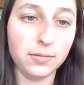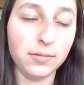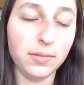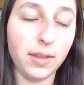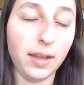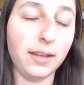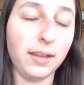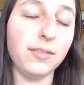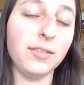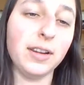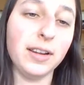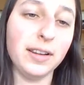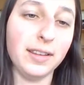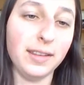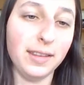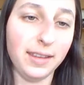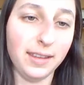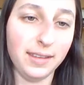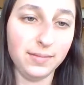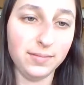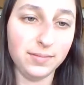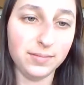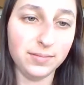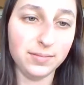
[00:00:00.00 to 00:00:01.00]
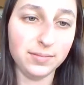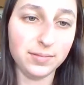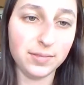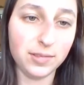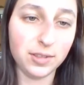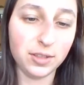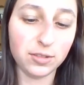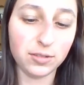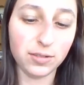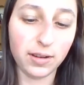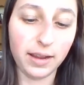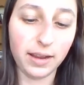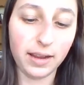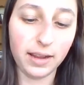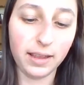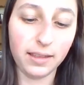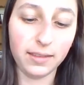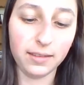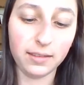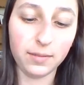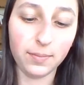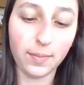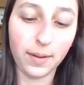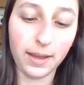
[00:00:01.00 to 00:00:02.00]
like really creating
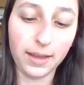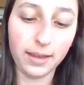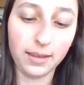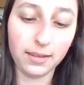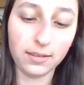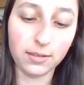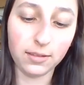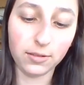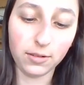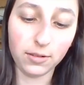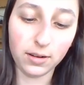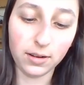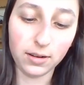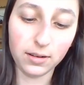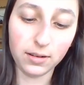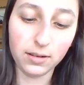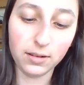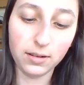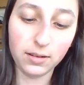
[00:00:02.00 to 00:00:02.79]
the spikes or